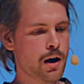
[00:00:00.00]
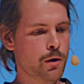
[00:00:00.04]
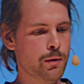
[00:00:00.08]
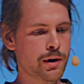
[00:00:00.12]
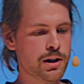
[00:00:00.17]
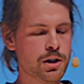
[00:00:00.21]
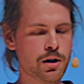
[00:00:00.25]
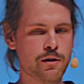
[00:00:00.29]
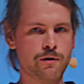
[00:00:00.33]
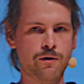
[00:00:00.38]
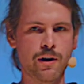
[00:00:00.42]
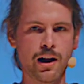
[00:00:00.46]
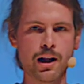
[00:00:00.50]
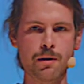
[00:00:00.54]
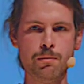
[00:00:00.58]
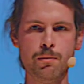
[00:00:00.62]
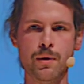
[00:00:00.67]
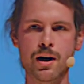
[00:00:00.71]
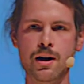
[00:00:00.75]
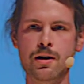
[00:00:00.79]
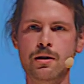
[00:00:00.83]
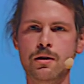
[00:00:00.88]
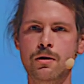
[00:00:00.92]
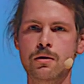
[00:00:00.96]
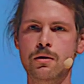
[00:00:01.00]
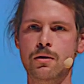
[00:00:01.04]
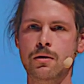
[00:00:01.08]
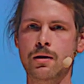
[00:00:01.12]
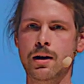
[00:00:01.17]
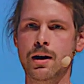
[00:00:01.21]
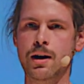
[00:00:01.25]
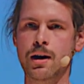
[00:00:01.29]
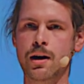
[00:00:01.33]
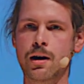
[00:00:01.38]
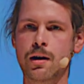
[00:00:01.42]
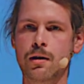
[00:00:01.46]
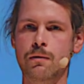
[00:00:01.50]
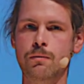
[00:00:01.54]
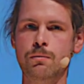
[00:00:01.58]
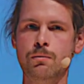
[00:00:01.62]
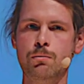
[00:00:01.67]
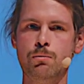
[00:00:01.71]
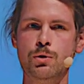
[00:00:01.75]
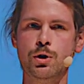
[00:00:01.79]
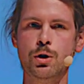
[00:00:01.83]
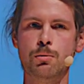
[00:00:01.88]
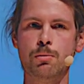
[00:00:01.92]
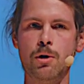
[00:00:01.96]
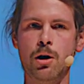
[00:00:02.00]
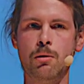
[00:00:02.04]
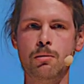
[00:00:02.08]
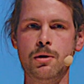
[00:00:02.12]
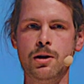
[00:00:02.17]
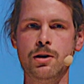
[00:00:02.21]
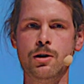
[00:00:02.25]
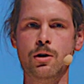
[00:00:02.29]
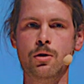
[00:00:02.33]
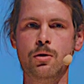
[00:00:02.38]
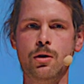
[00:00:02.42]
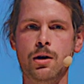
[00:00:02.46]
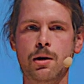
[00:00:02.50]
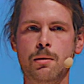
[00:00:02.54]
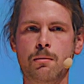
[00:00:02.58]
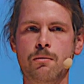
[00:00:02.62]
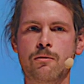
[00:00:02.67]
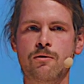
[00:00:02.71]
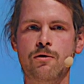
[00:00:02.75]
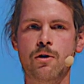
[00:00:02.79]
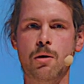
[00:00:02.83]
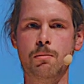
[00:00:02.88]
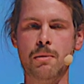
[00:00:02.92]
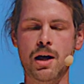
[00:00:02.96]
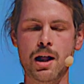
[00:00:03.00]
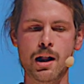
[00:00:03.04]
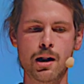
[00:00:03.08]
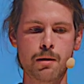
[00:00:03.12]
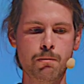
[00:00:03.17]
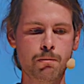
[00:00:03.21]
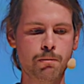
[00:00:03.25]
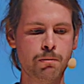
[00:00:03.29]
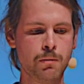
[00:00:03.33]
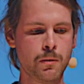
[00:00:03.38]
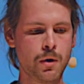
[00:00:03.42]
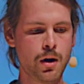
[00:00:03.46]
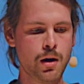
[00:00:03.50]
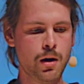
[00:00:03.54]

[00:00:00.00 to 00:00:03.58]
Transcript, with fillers: Richard Feldman. Uh, you probably know him from Elm.